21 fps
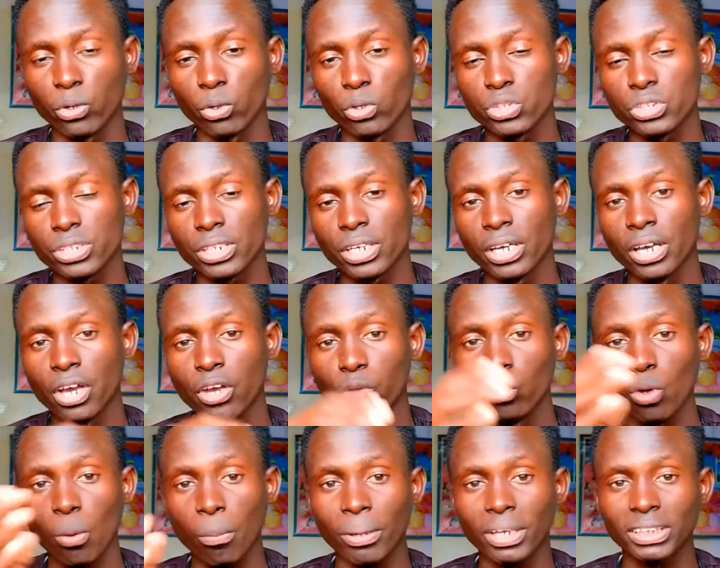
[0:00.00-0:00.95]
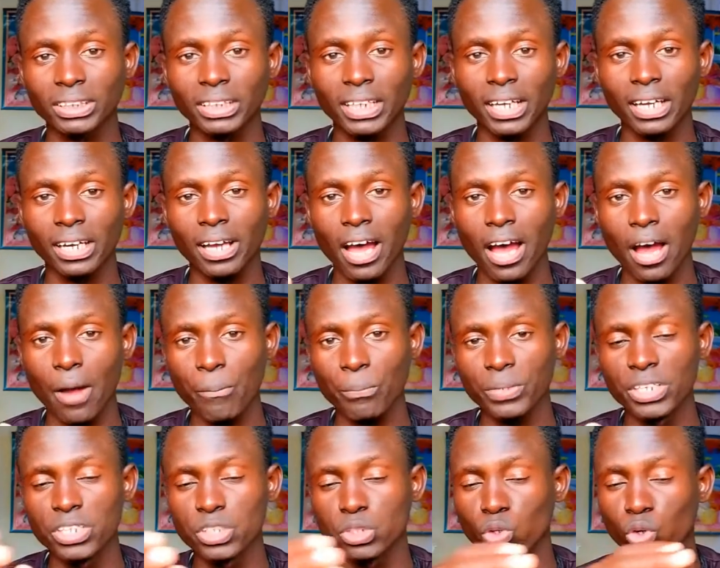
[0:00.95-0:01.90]
because your
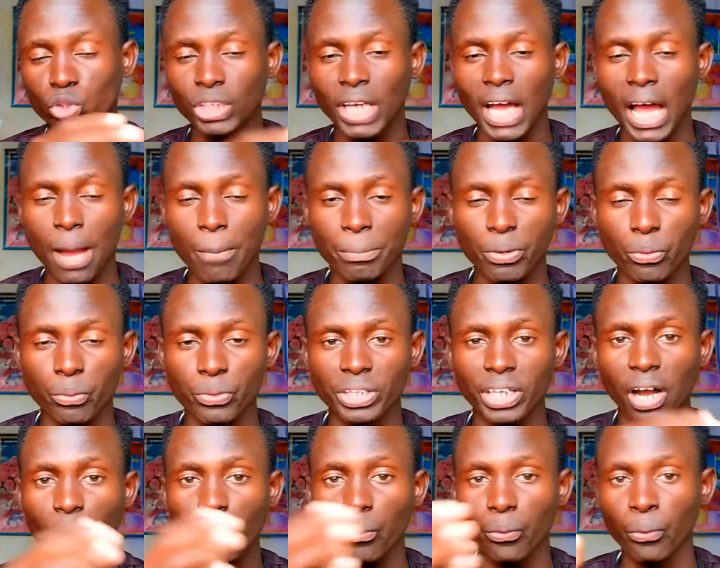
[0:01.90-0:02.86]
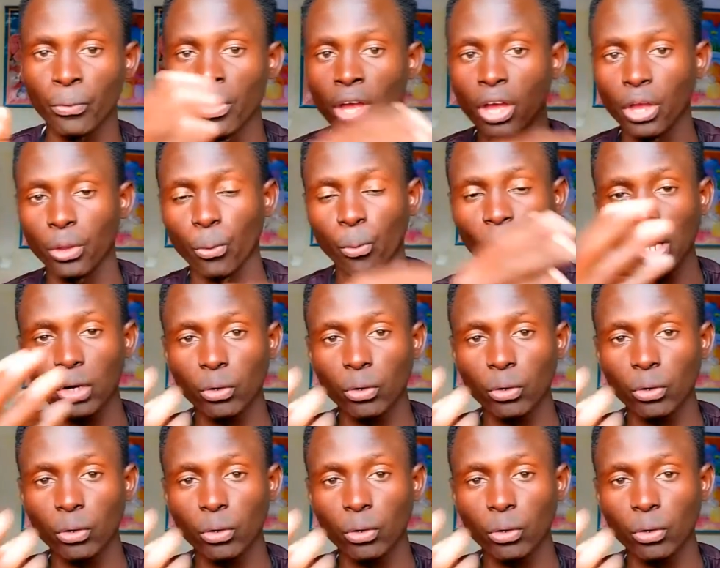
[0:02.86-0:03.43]
partner is not happy with how you